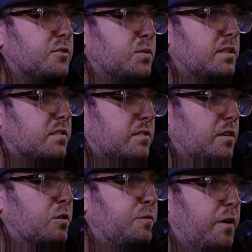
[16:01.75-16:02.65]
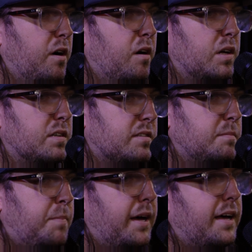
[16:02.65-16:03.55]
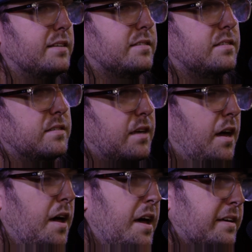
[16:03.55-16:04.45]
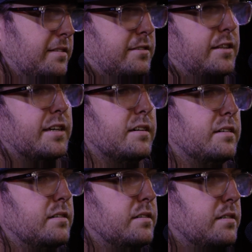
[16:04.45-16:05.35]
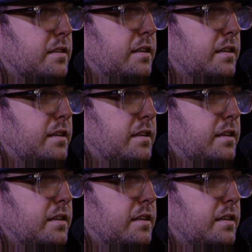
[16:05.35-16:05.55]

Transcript: When snow falls, then passes, it's slicker than